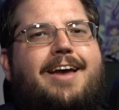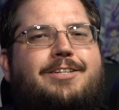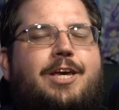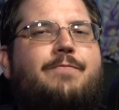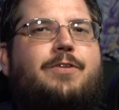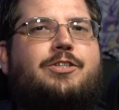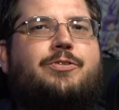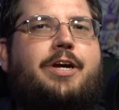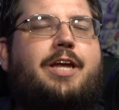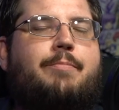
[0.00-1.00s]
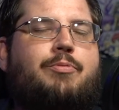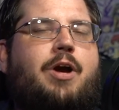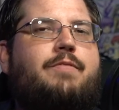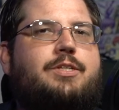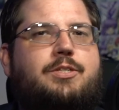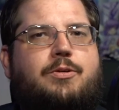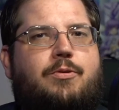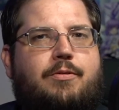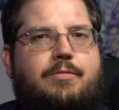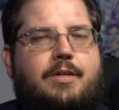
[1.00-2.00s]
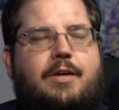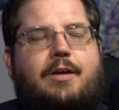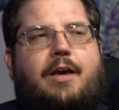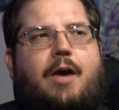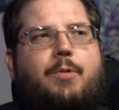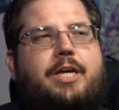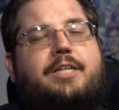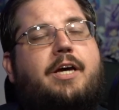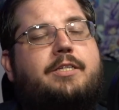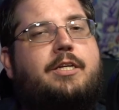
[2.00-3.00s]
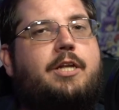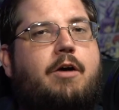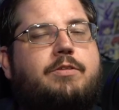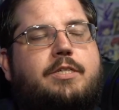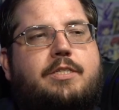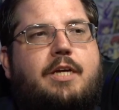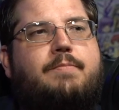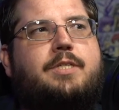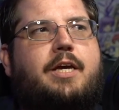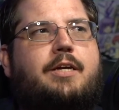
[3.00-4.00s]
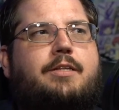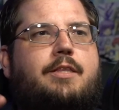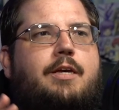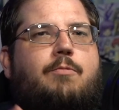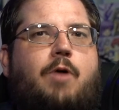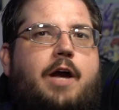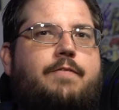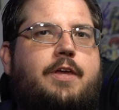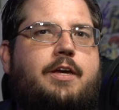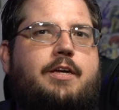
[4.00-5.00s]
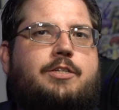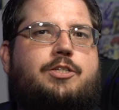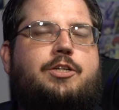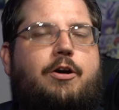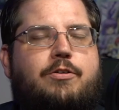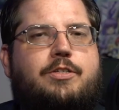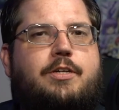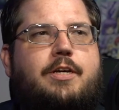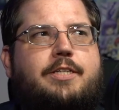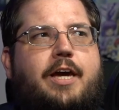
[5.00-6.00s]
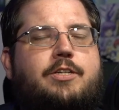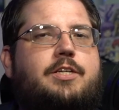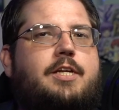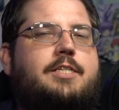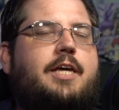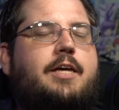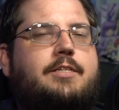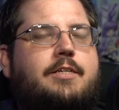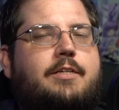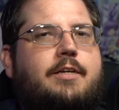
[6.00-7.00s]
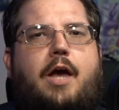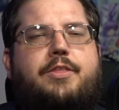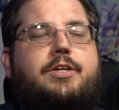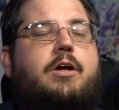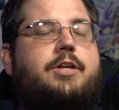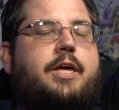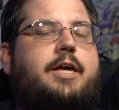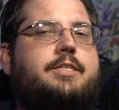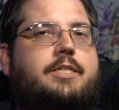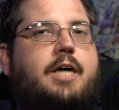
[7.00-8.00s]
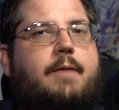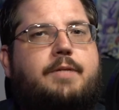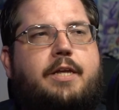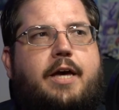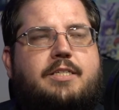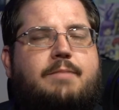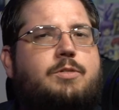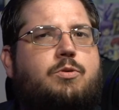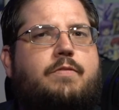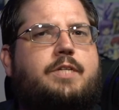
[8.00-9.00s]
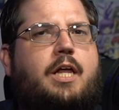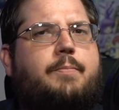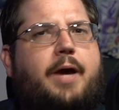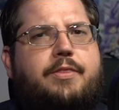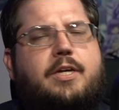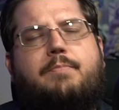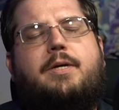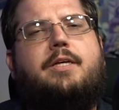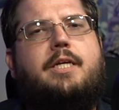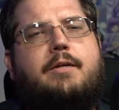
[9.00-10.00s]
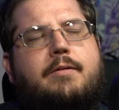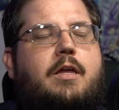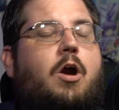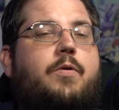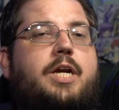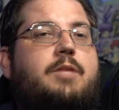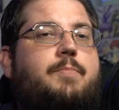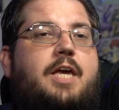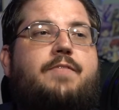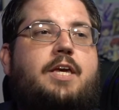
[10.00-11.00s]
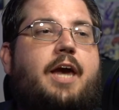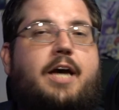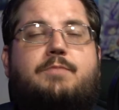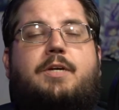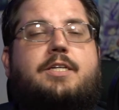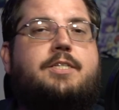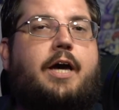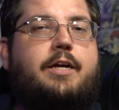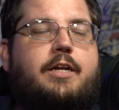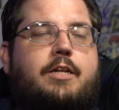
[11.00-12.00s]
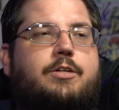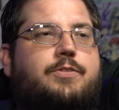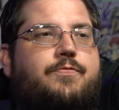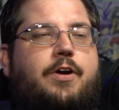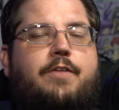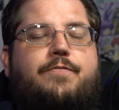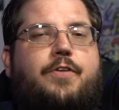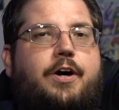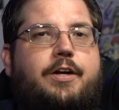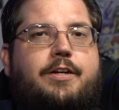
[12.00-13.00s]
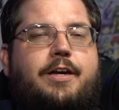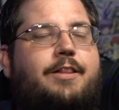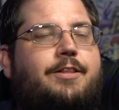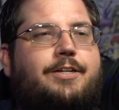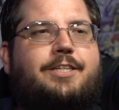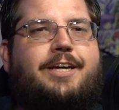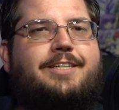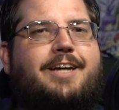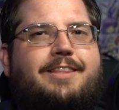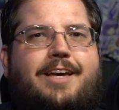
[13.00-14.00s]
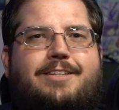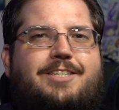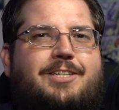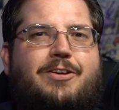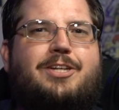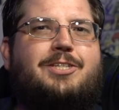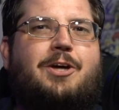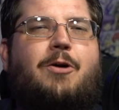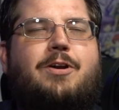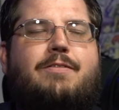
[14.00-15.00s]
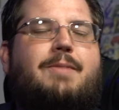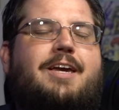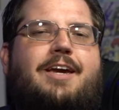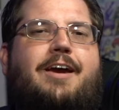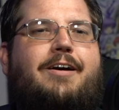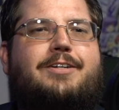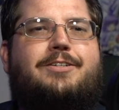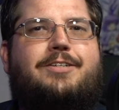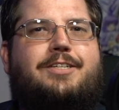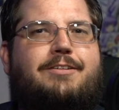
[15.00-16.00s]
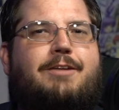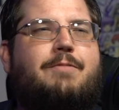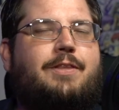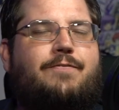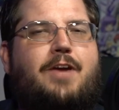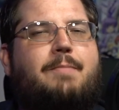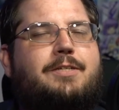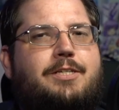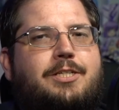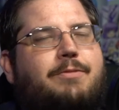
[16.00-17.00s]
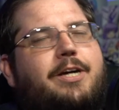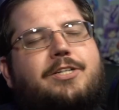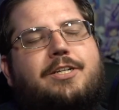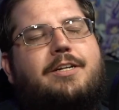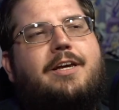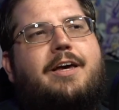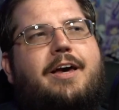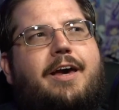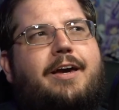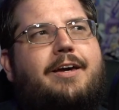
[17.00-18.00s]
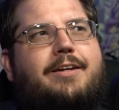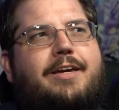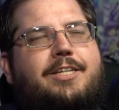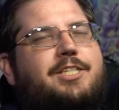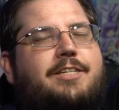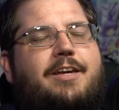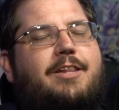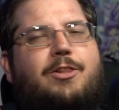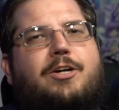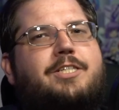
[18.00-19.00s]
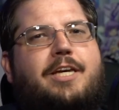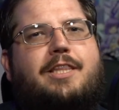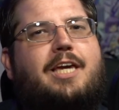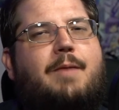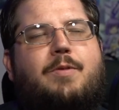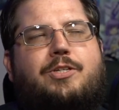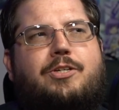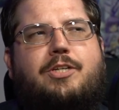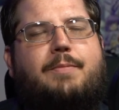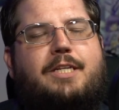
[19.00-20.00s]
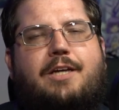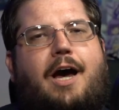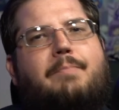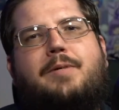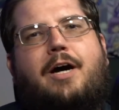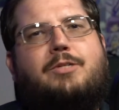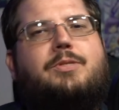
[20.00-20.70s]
and to infiltrate a private school. And what he doesn't know is it seems like the wife that he has chosen is actually an assassin, and the daughter that he has adopted has some sort of telepathic ability. And already the PV has me excited. It looks very fun. It looks like it's got that serious tone of the main character dealing with a family situation and it just it looks like the chemistry is going to be top notch